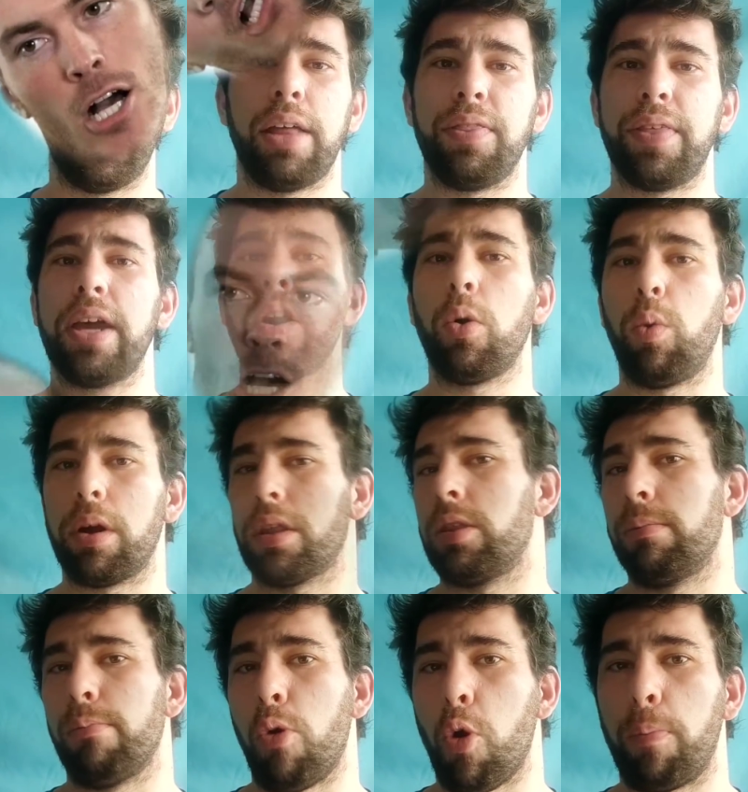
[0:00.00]
And they are one of
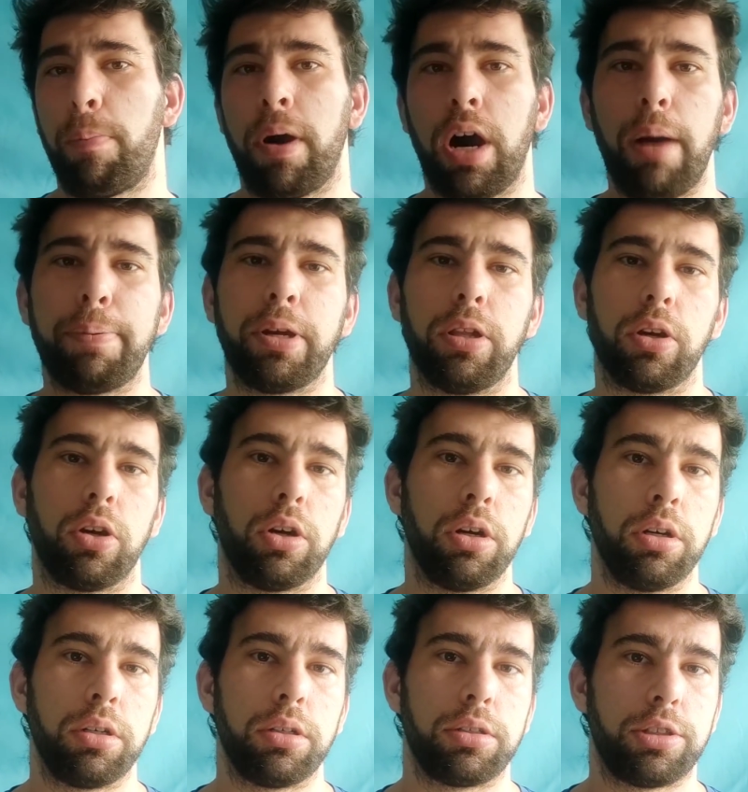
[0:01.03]
the more
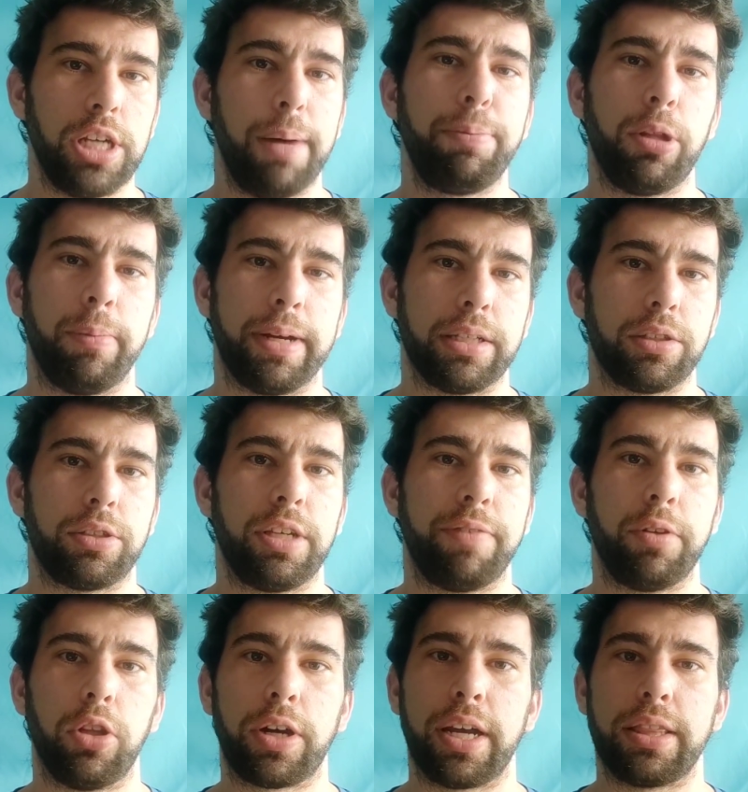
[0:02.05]
popular supplements.
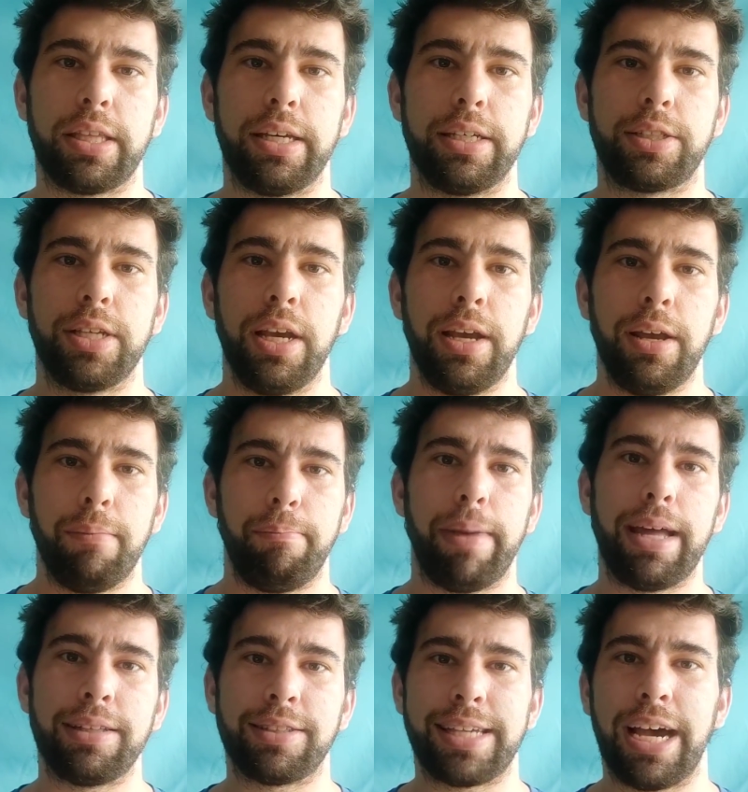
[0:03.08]
If you look at this
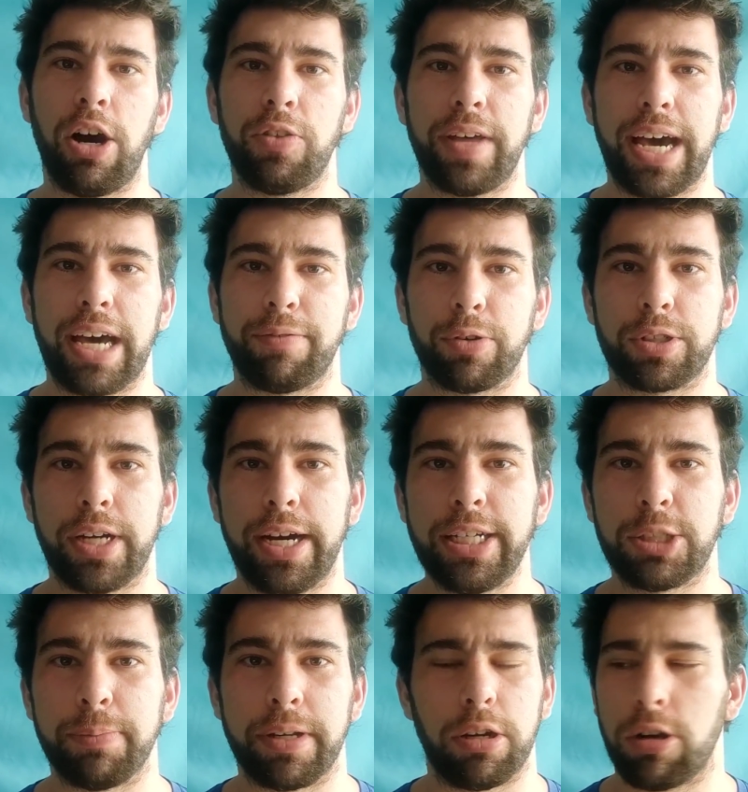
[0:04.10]
Men's Health
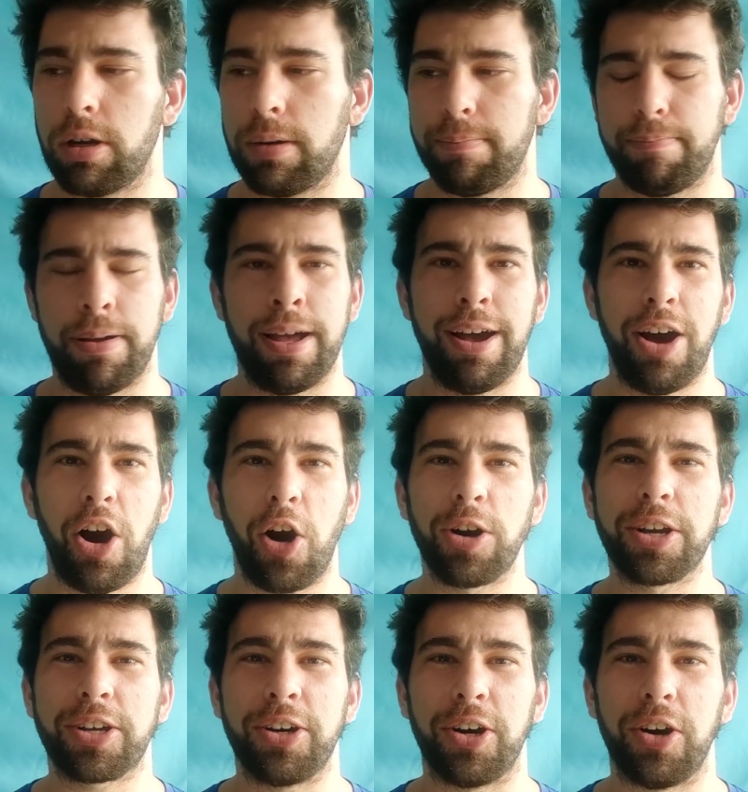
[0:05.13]
advertisement or
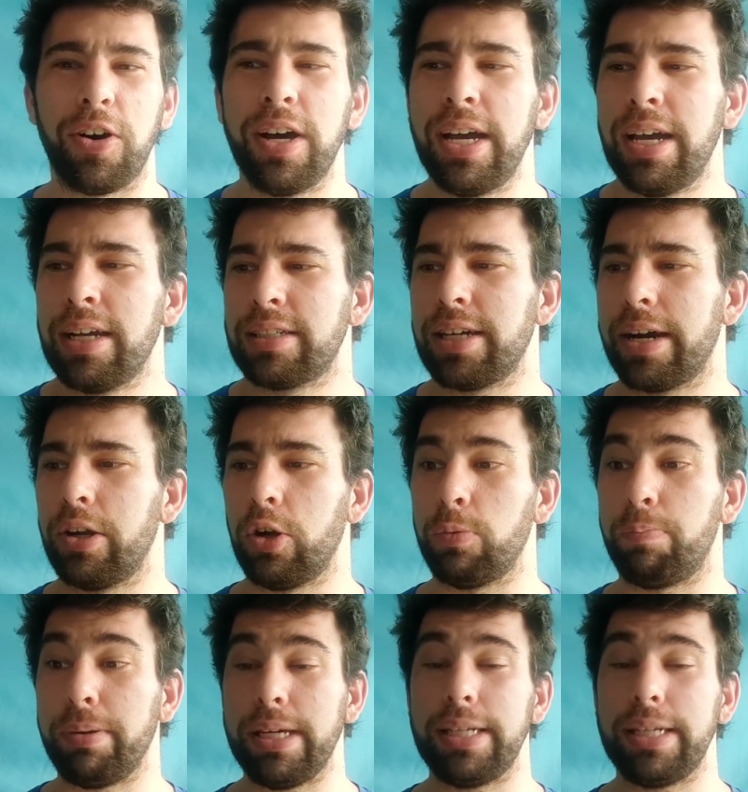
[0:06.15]
article titled